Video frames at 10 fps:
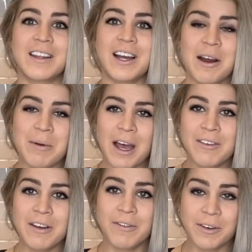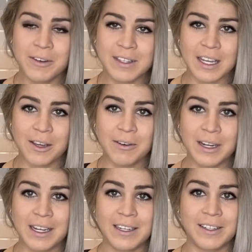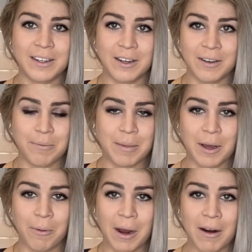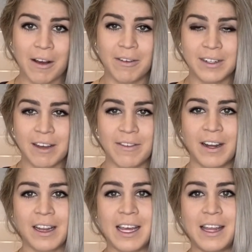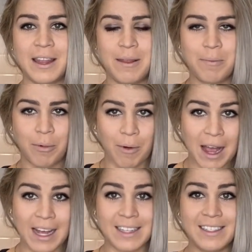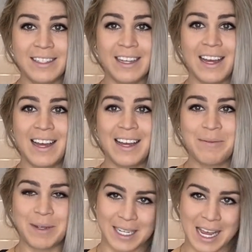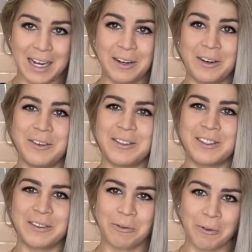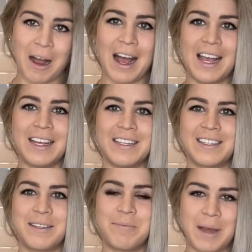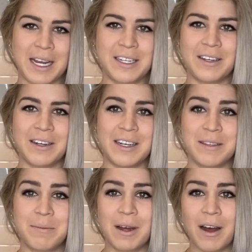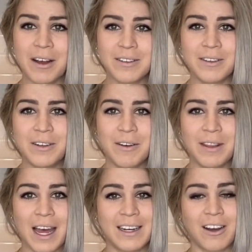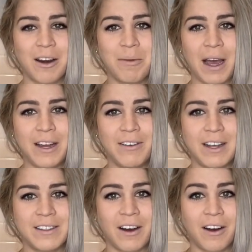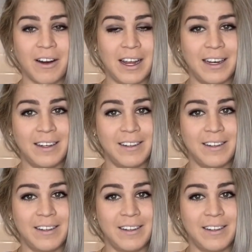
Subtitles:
carbohydrate foods that you need to be aware of are definitely breads, potatoes, rice, baked goods, but also know that carbohydrates are in